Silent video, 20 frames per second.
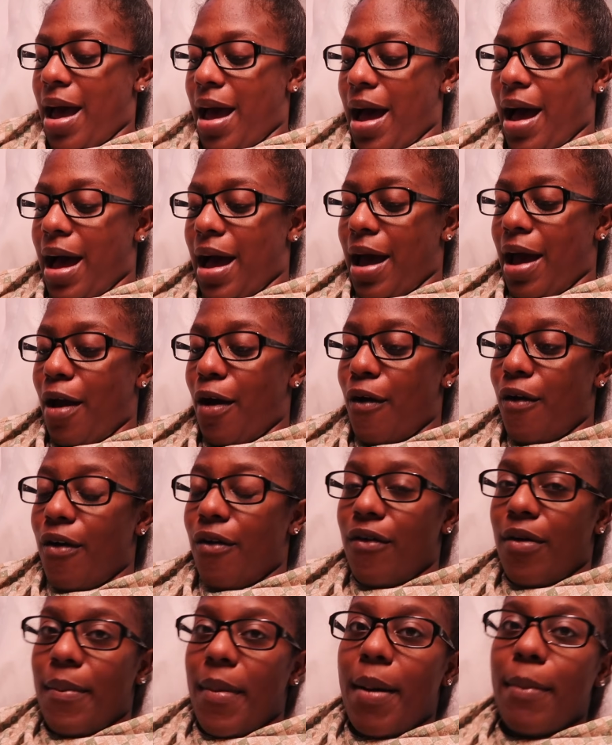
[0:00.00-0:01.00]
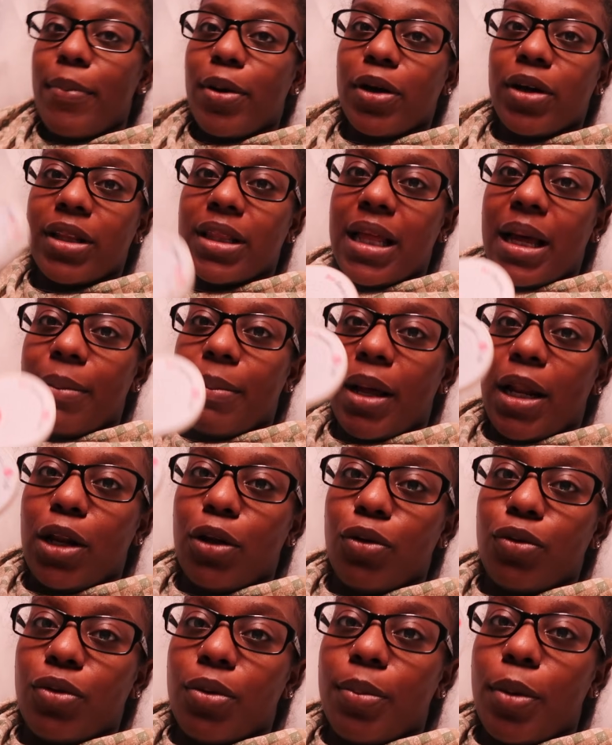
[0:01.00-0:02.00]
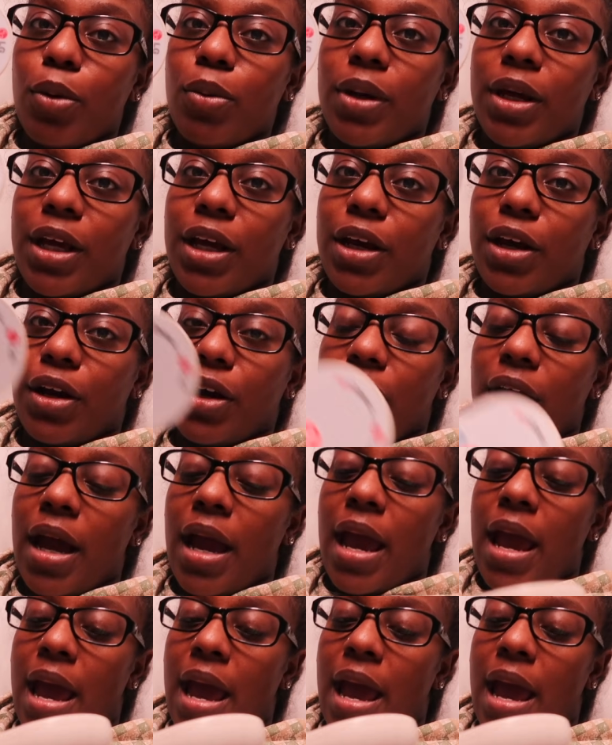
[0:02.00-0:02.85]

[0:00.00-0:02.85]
I remembered that my little remote here